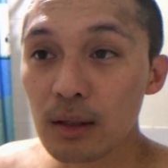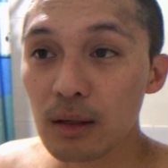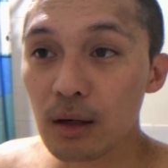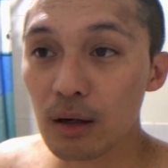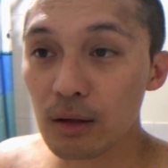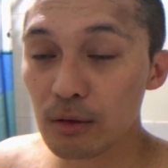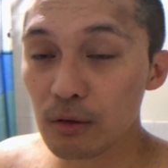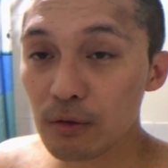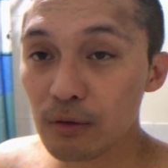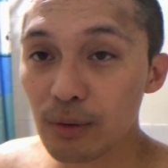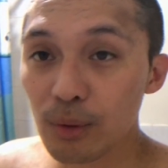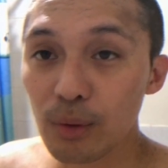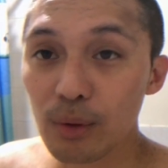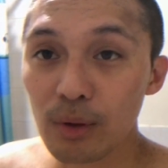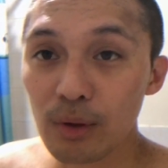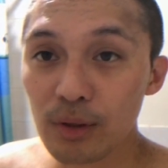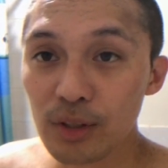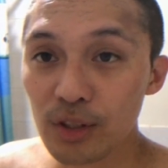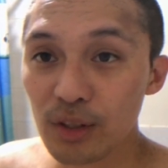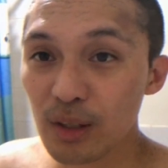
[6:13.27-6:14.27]
on the
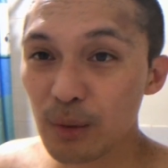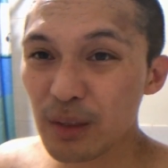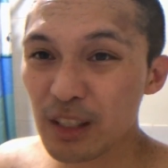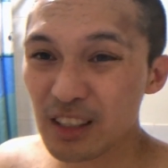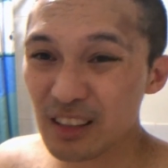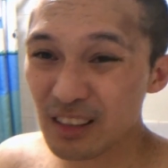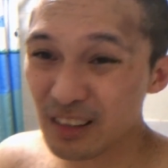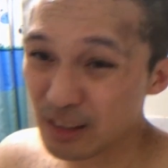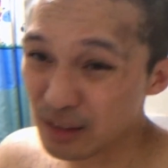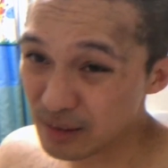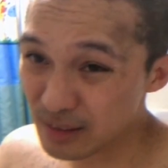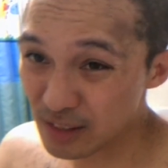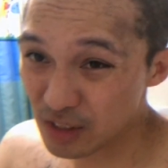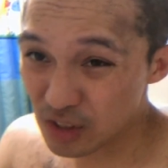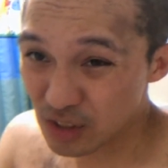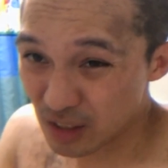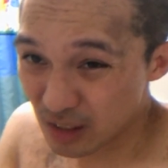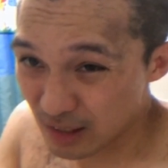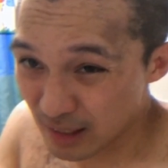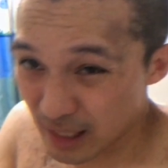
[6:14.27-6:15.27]
floor so that we can literally
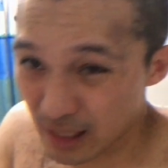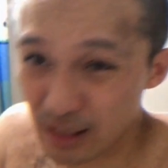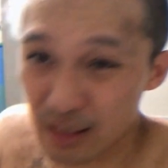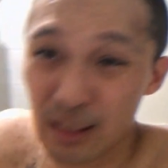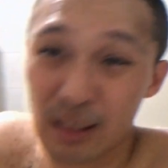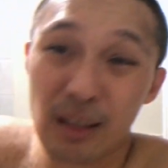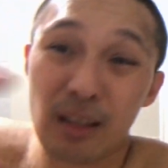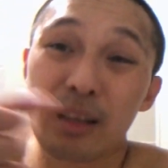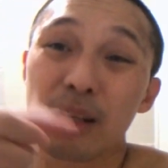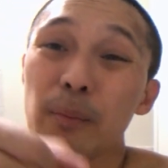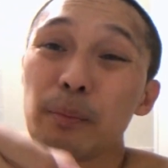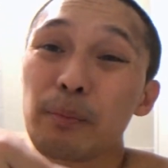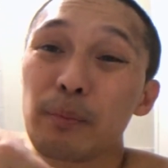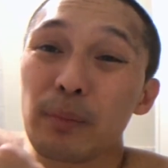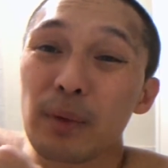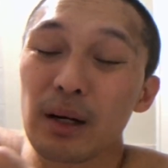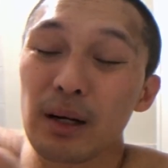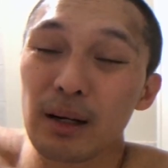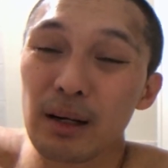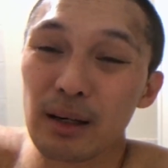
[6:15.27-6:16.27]
just collect and
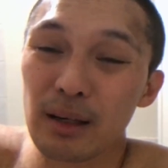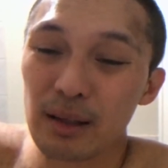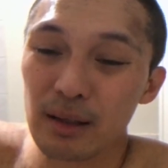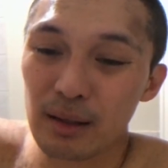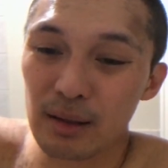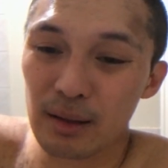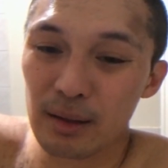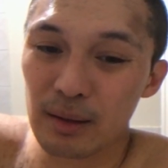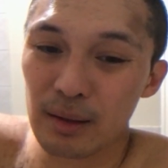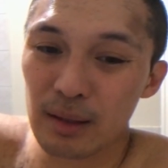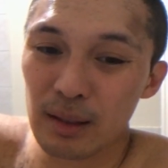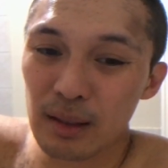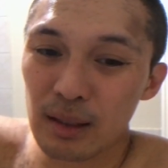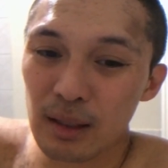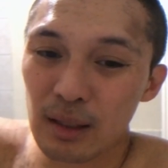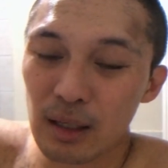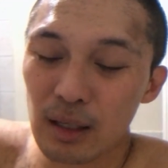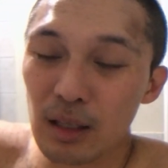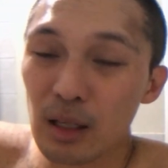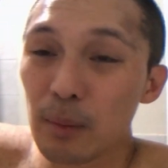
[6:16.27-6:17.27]

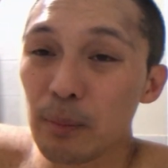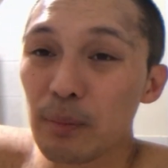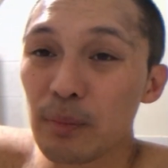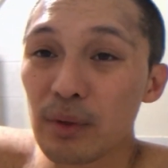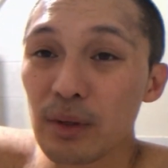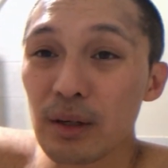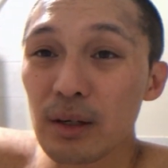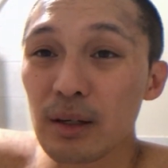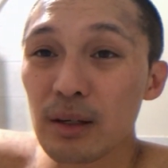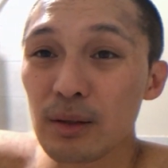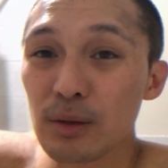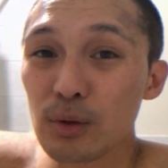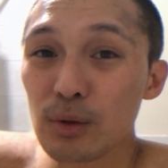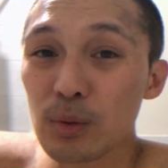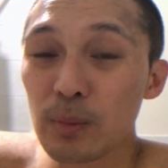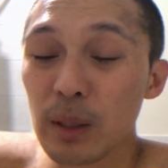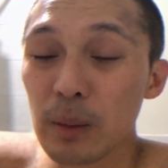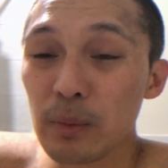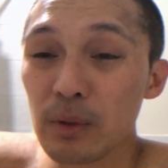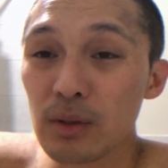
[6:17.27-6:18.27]
clump the
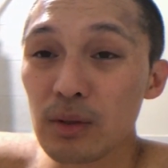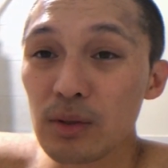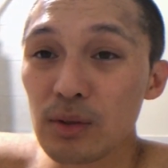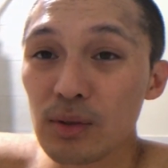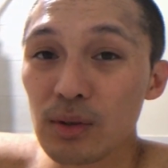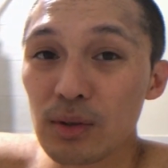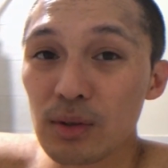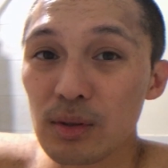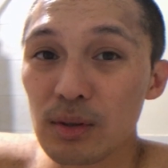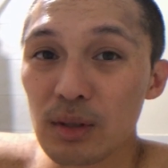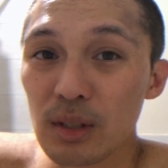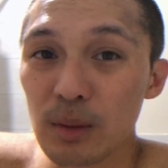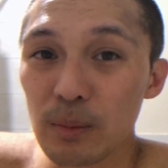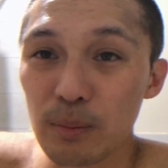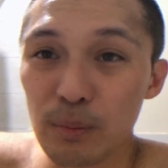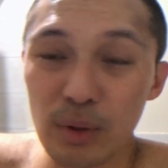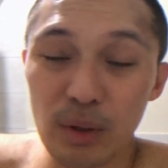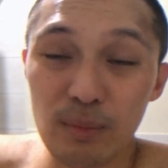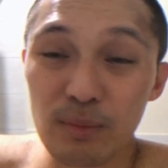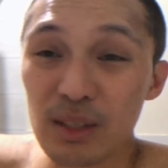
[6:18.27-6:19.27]
newspapers and
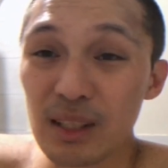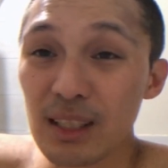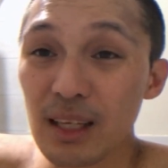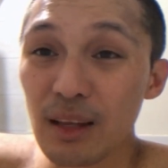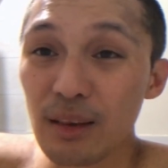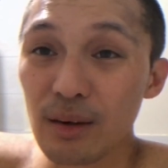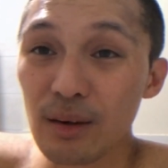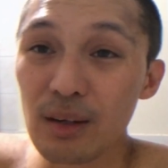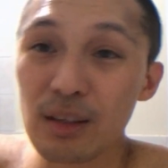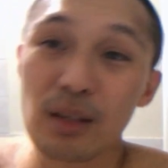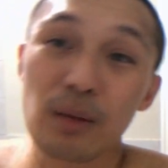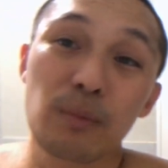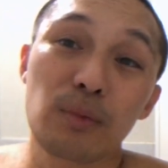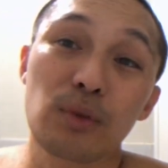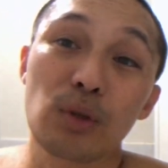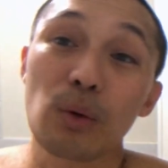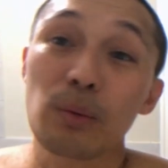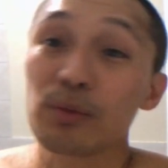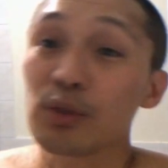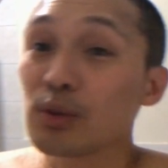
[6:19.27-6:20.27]
put them together and then
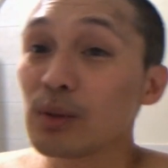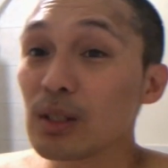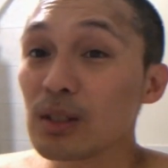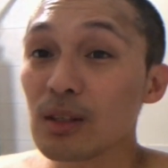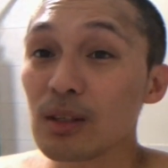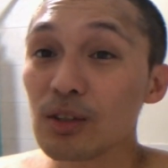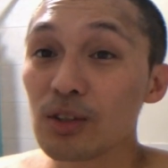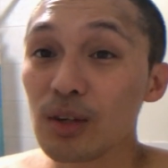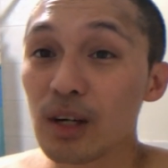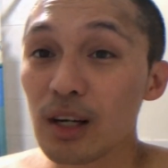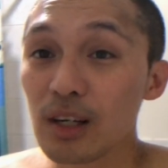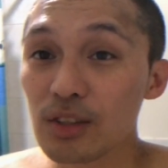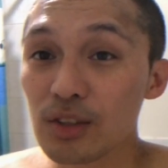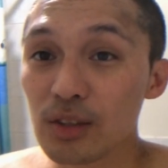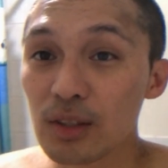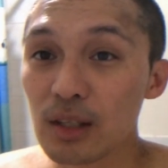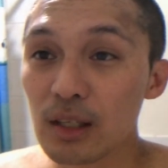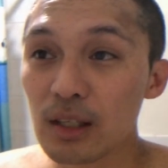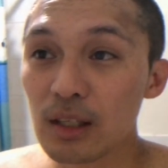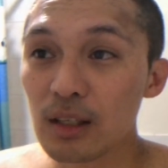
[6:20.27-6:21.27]
throw them straight to the trash.
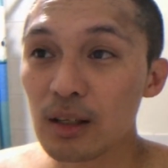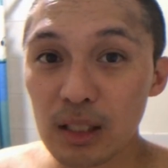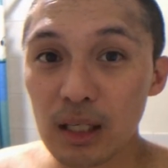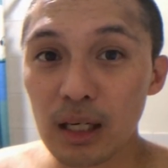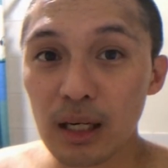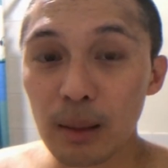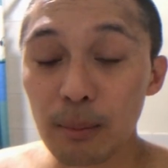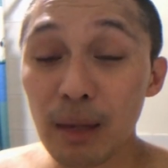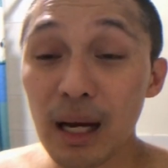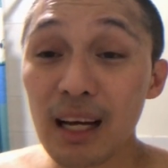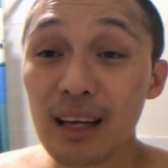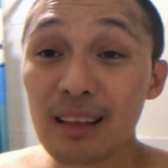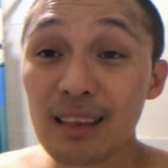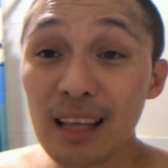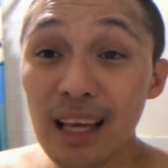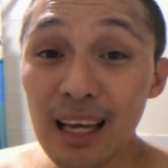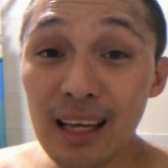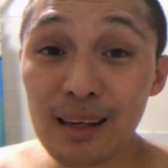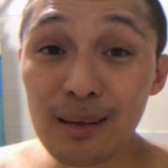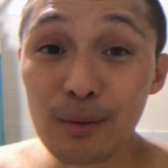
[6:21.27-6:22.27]
Back
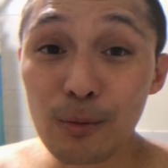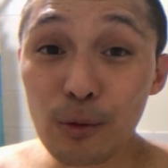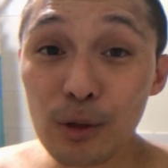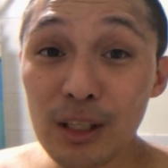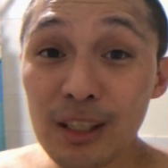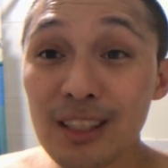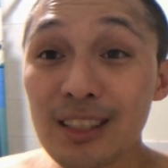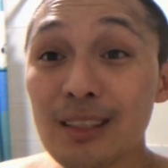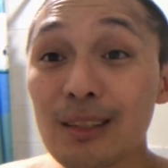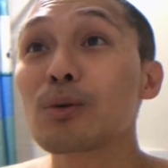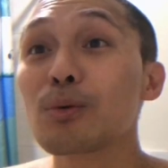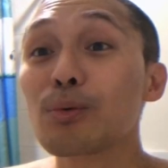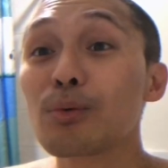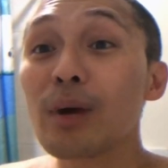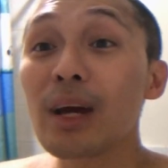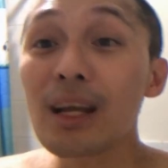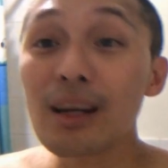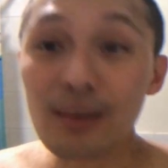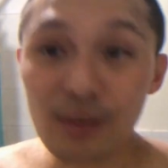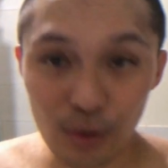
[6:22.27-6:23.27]
then, we still
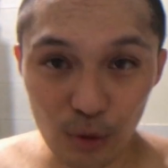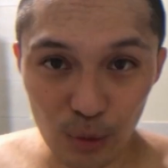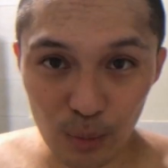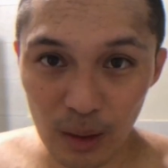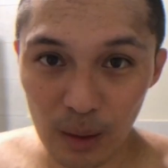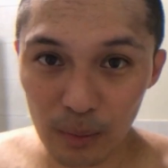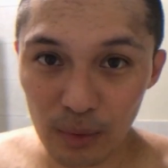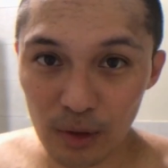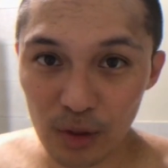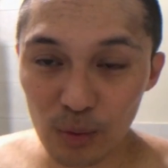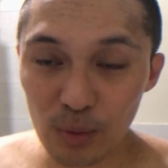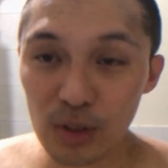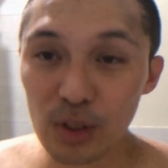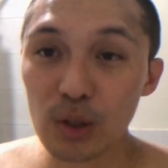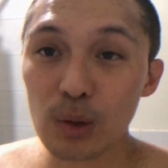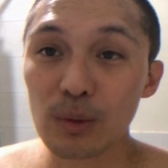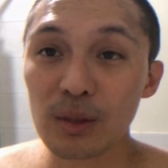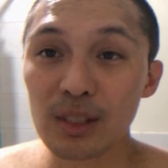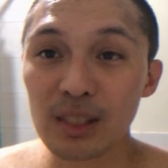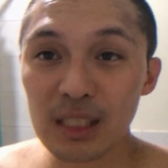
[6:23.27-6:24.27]
read newspapers. We
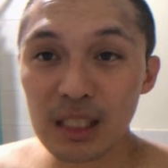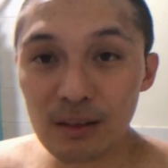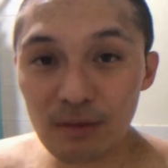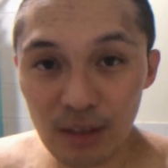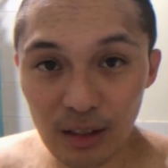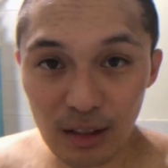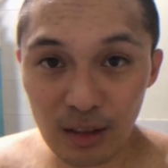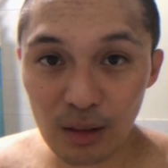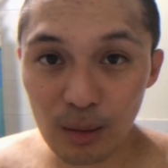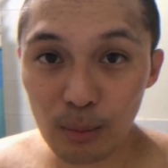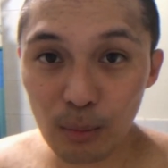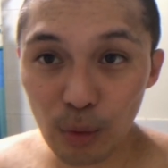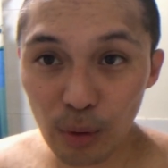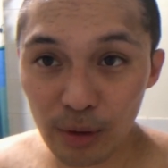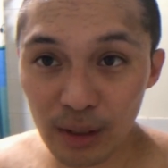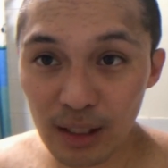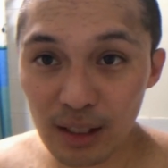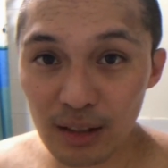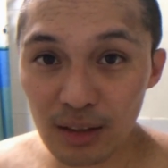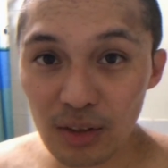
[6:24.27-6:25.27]
still received it in the
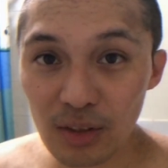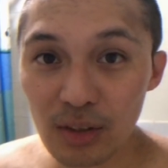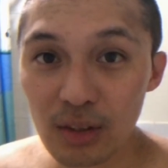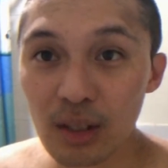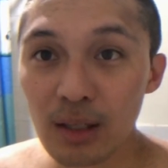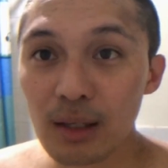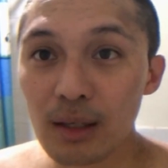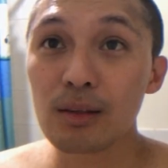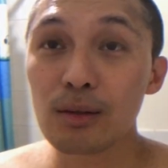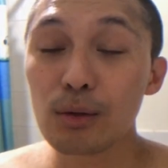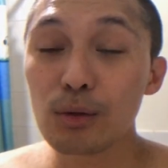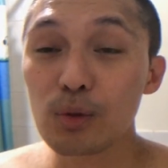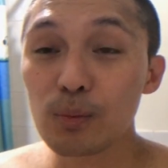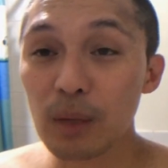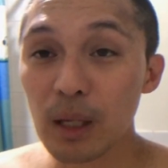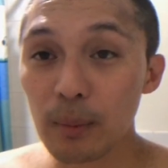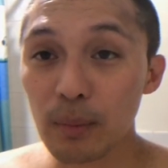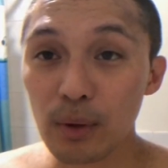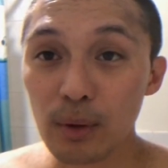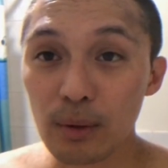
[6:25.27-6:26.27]
mornings.
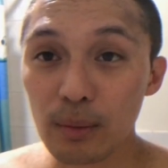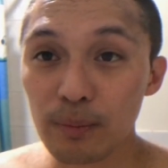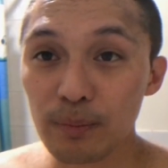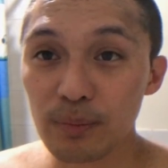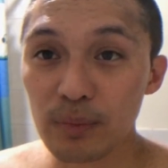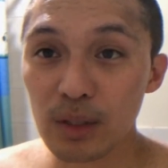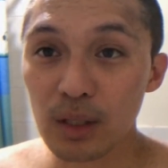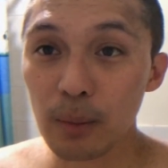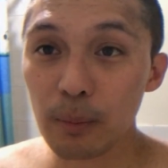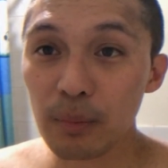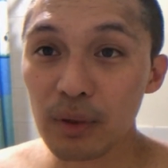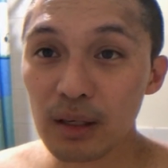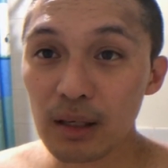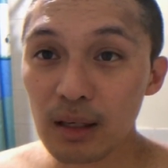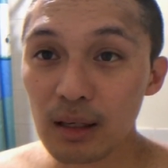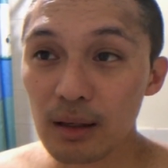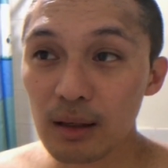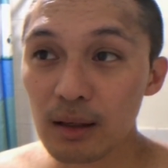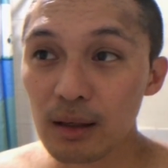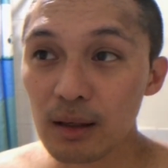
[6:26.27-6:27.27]
Newspaper company